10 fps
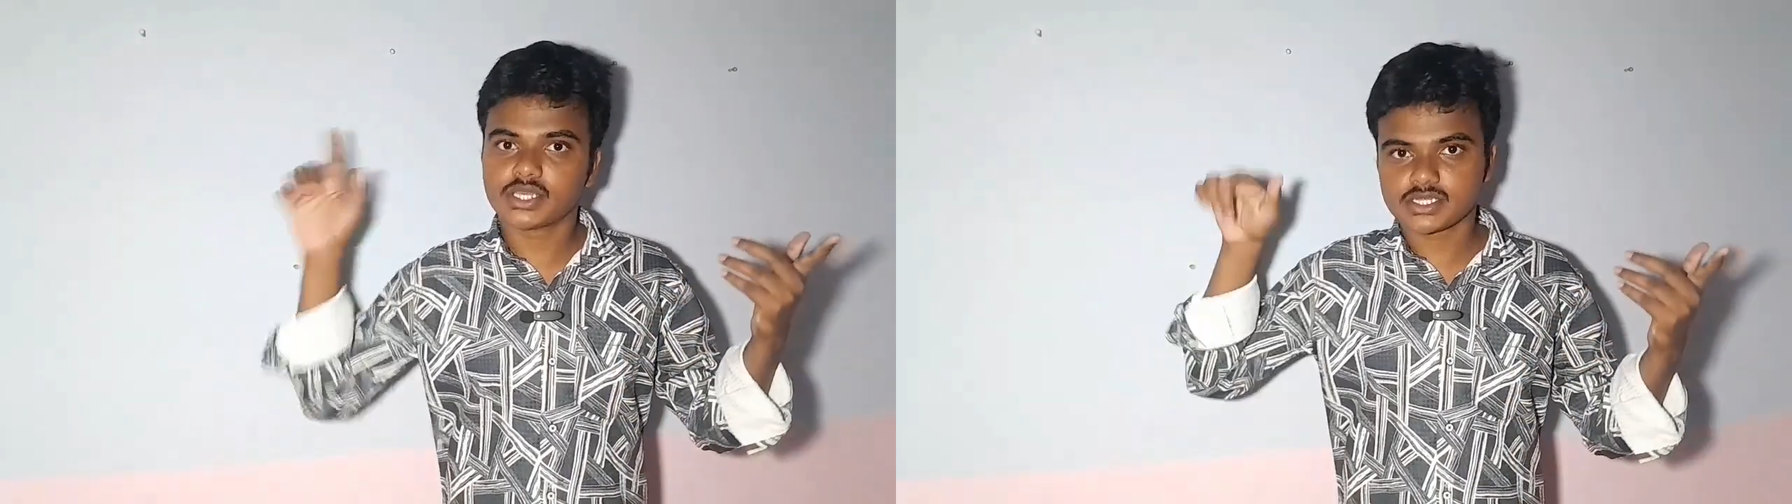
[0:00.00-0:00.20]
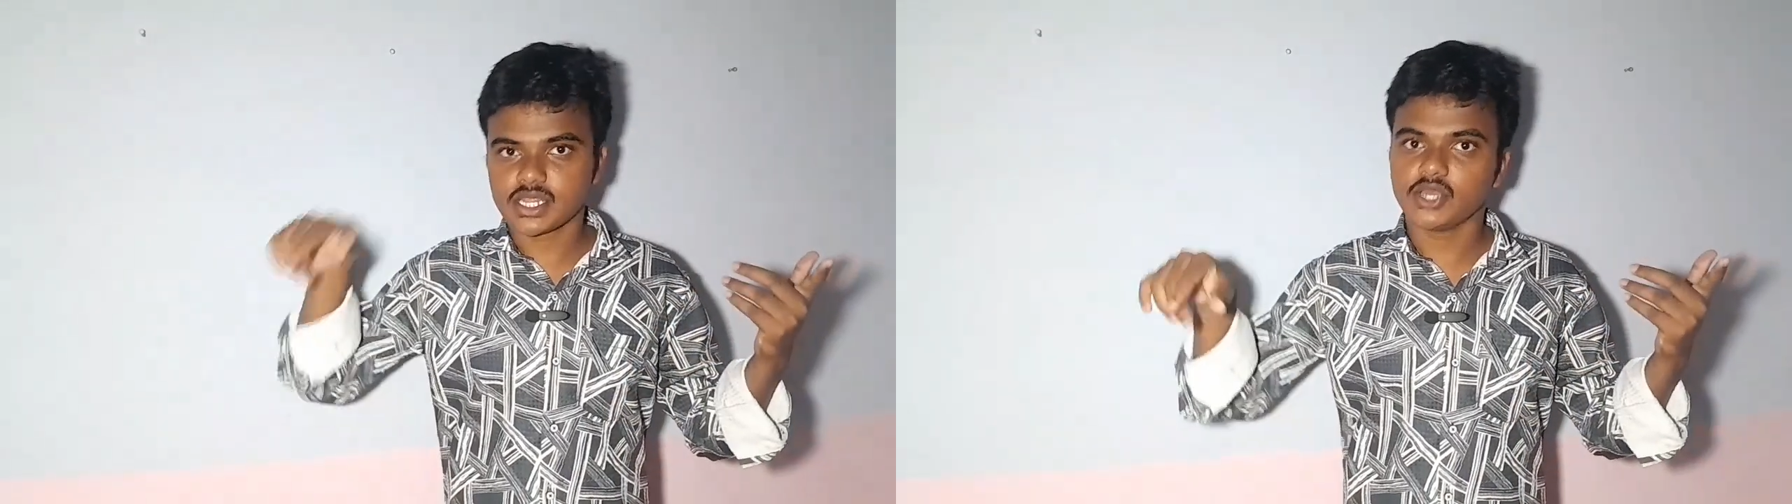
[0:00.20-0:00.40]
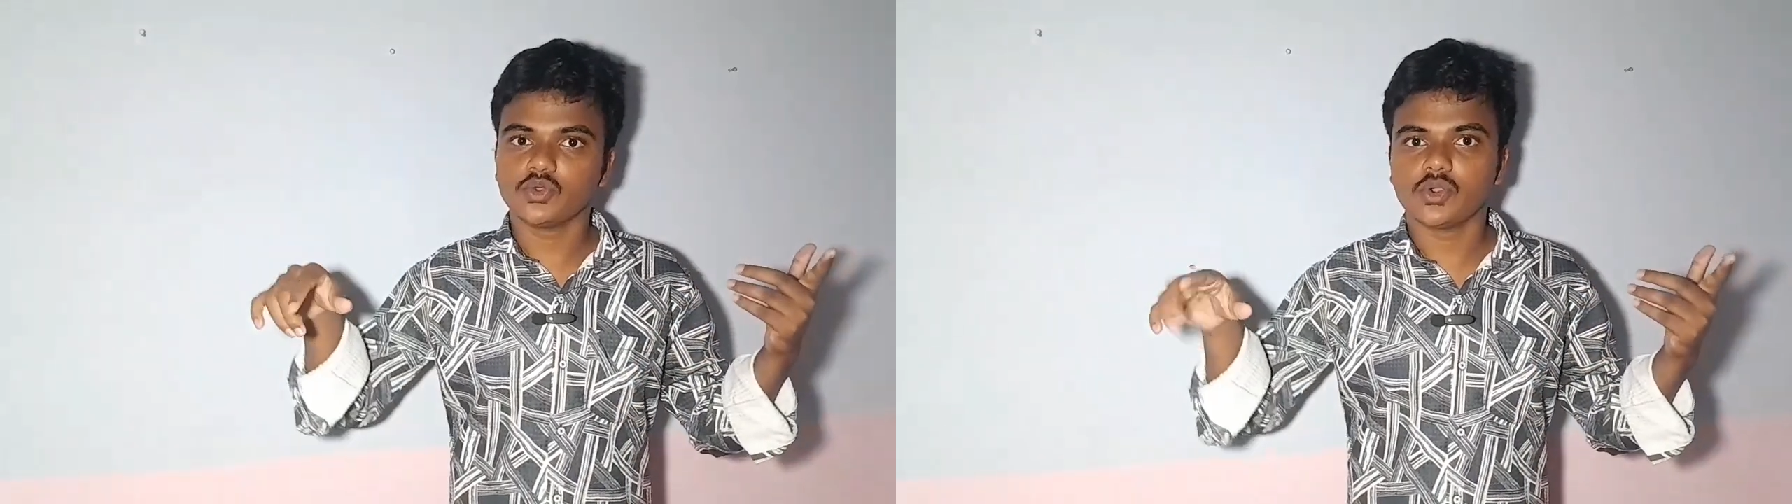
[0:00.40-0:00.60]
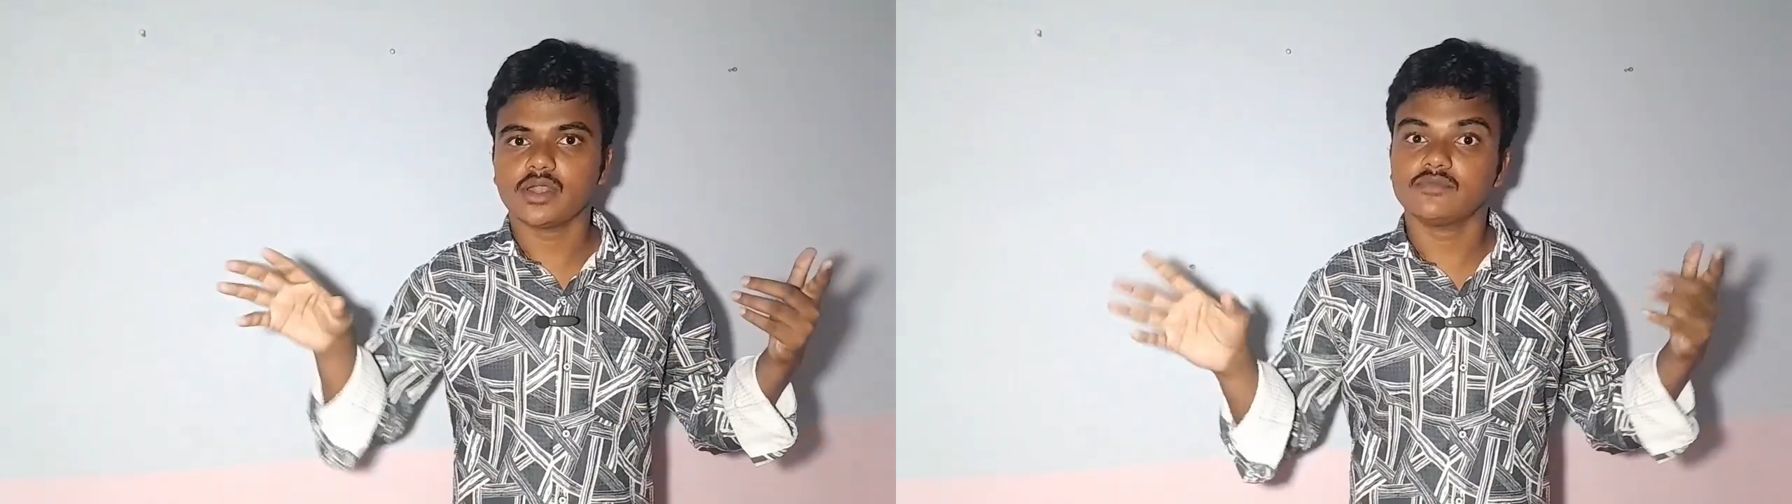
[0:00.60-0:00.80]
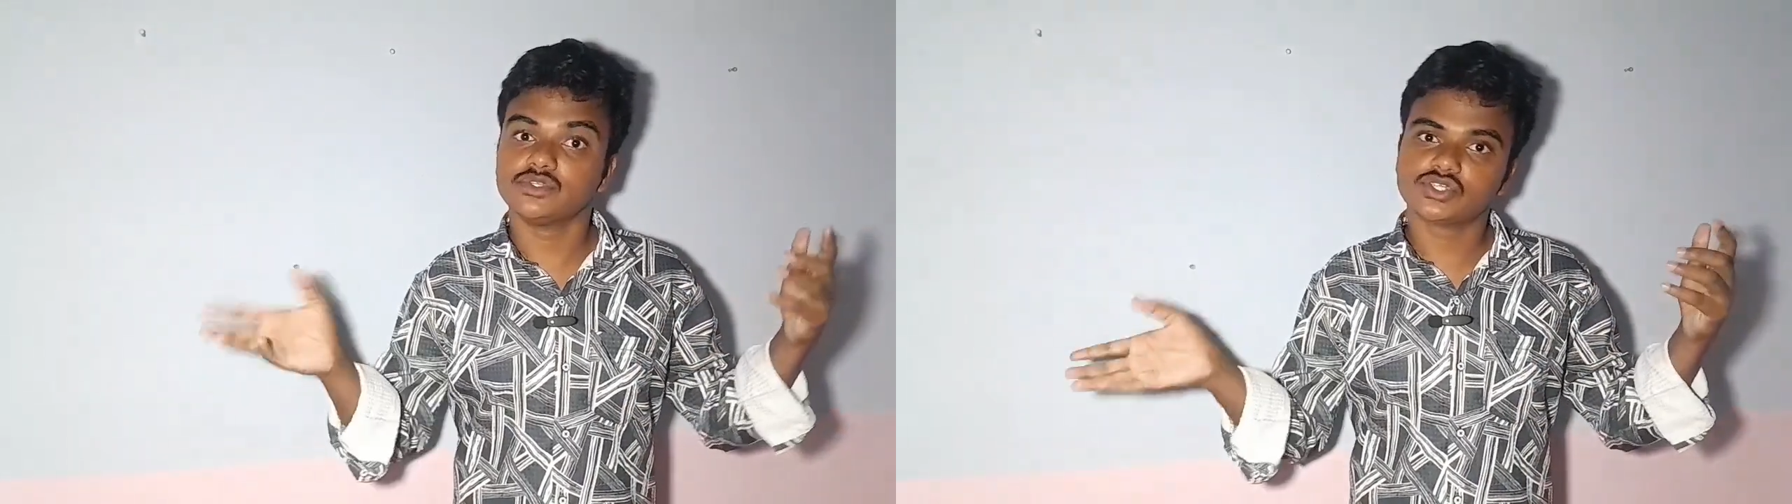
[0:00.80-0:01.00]
state you are,
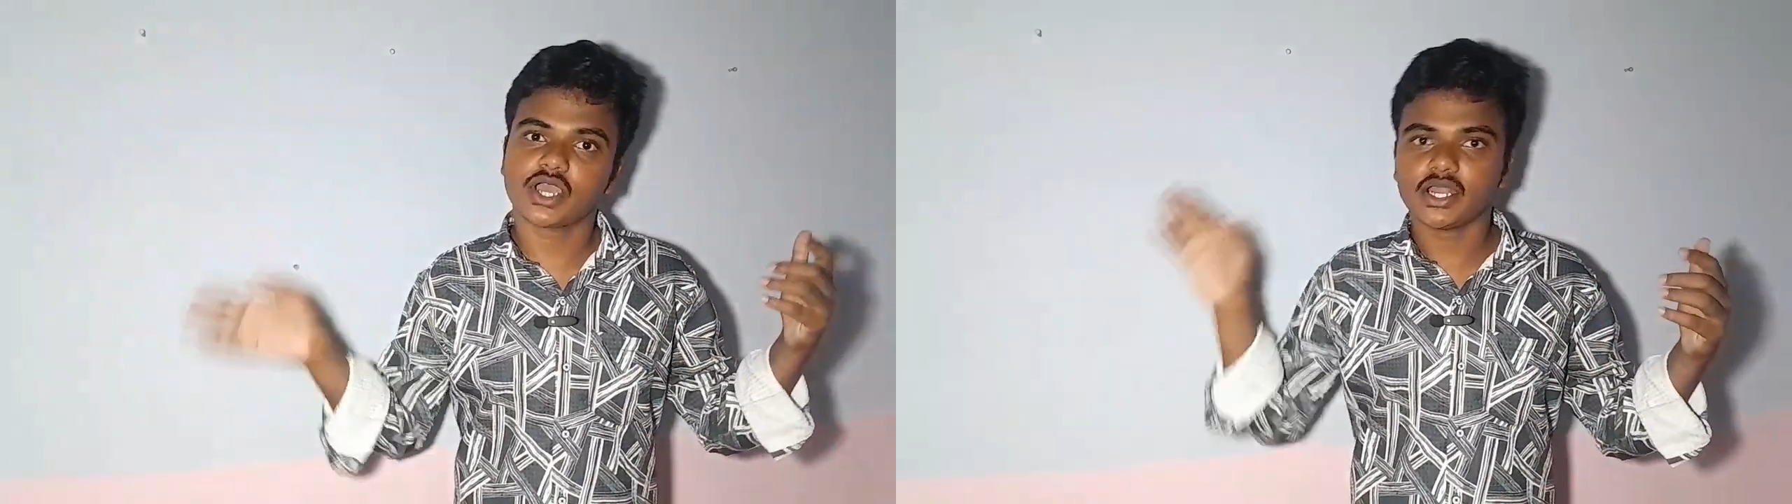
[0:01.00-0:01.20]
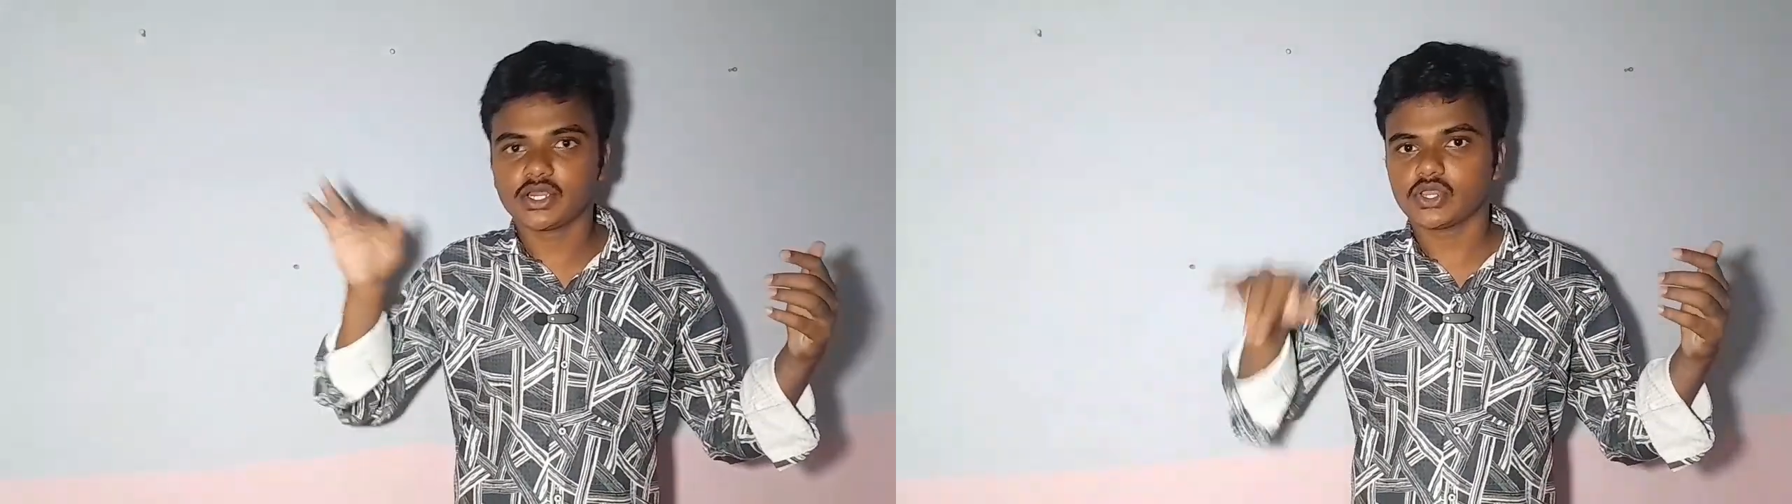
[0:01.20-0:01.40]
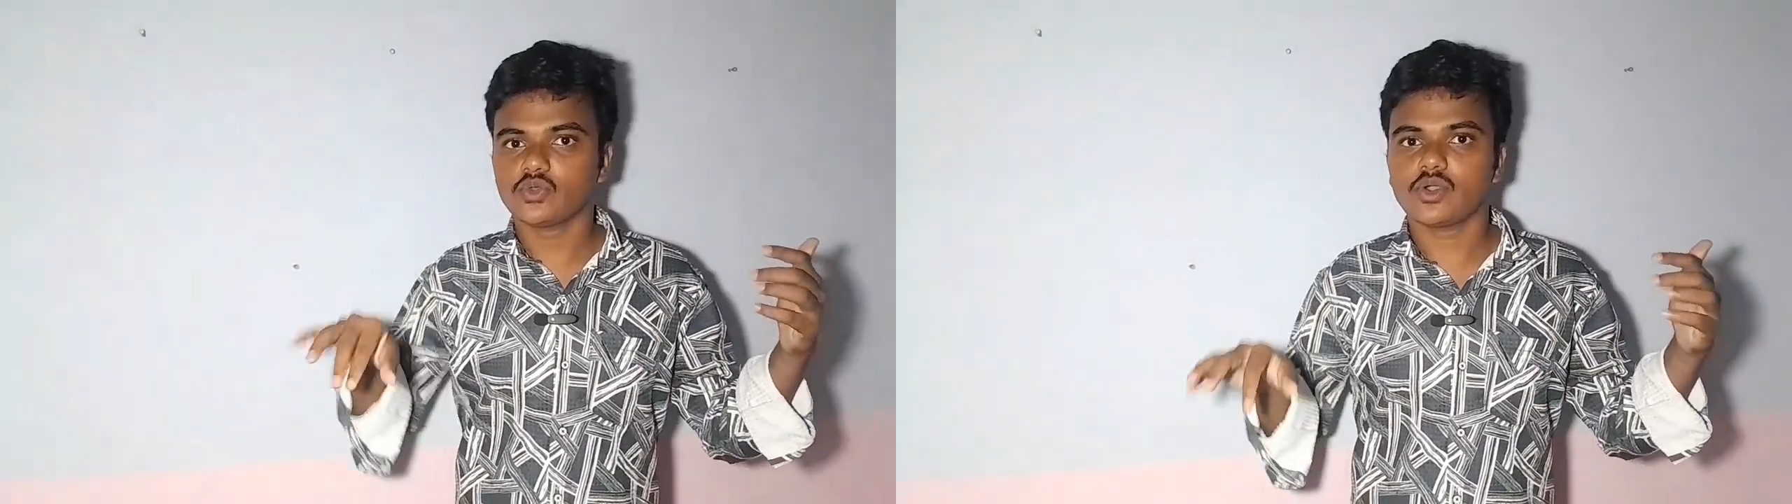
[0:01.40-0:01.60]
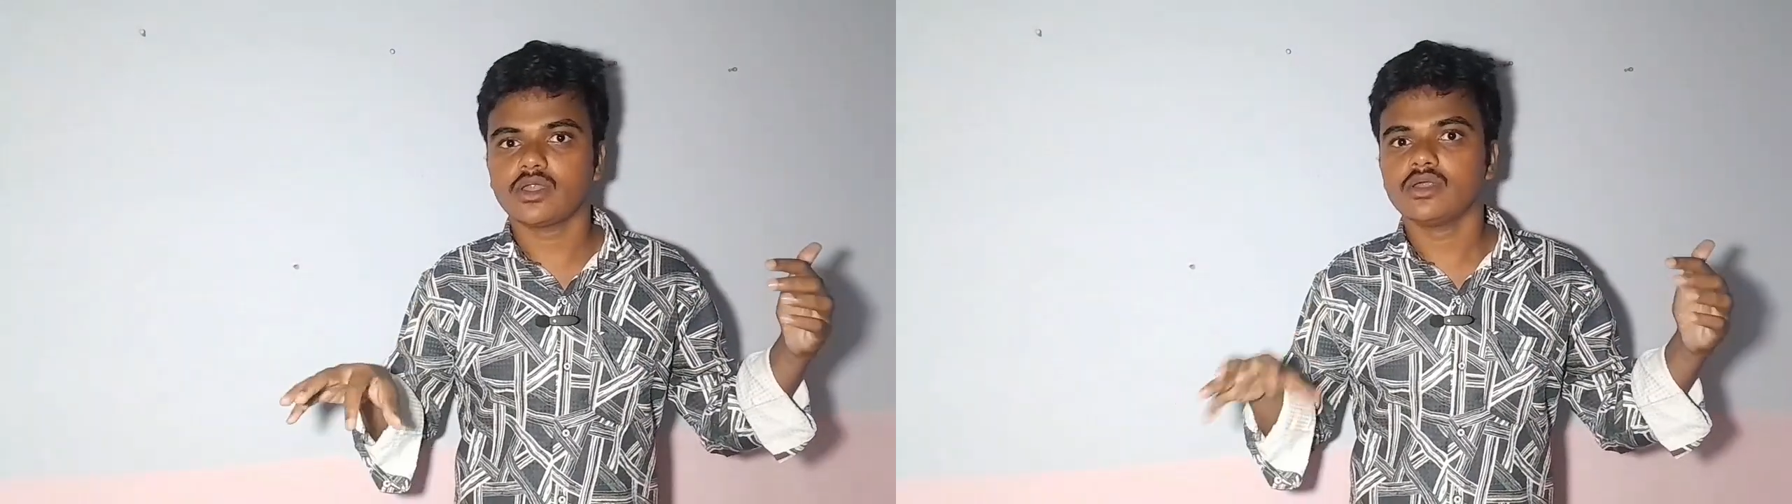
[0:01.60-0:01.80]
which country you are,